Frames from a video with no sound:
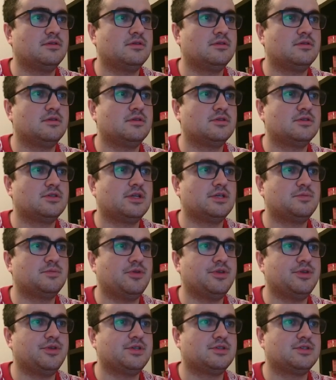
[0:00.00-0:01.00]
So let's
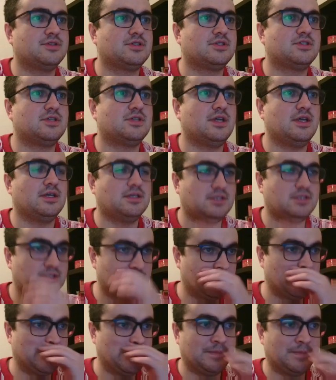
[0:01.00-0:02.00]
put this on
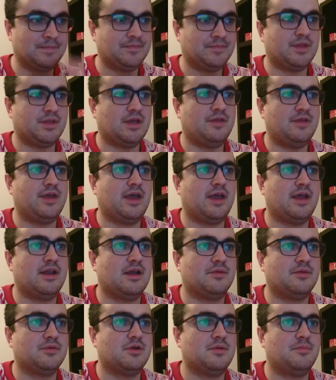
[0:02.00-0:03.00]
six and then
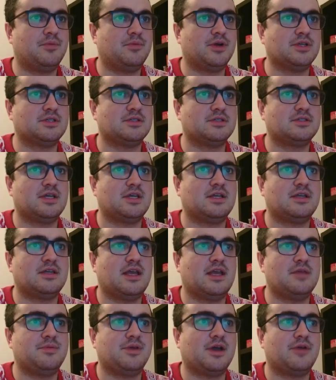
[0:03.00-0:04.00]
I'm gonna press send
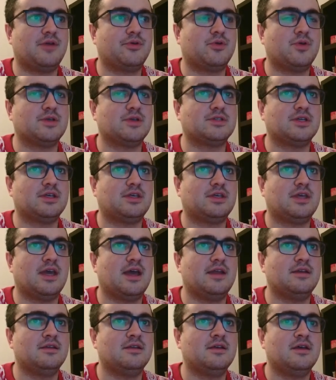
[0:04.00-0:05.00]
API request
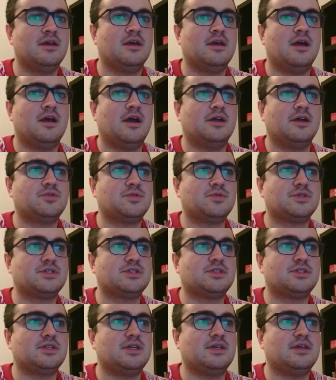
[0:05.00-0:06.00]
again. I just wanna see